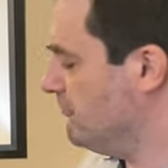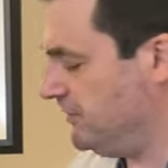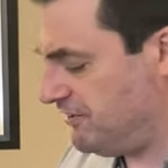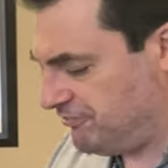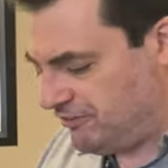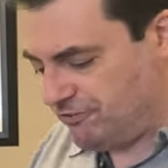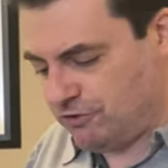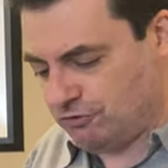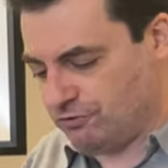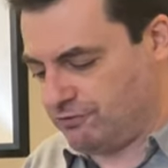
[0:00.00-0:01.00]
of nifty
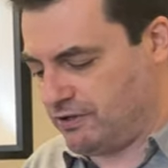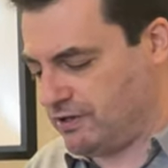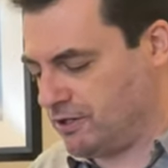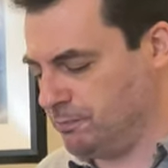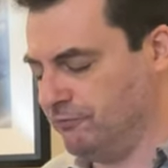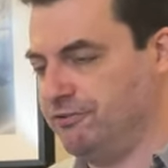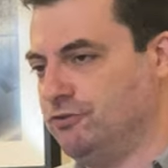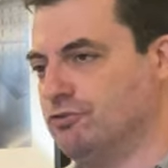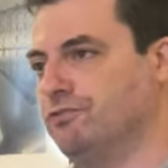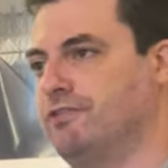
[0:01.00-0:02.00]
features and a couple of
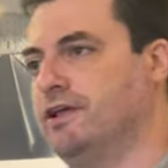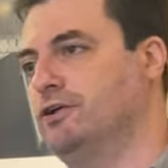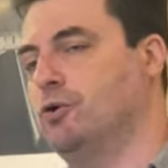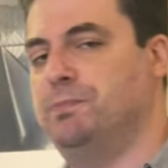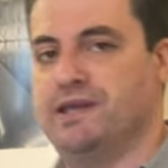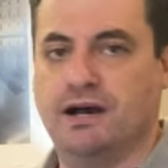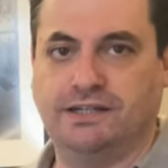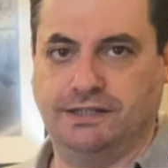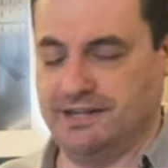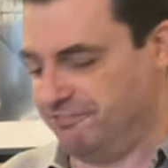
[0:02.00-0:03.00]
features that go
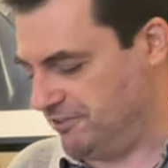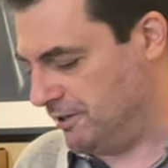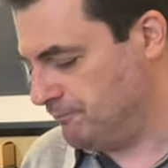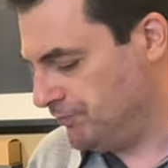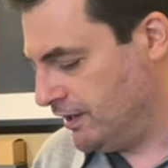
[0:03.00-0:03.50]
beyond nifty.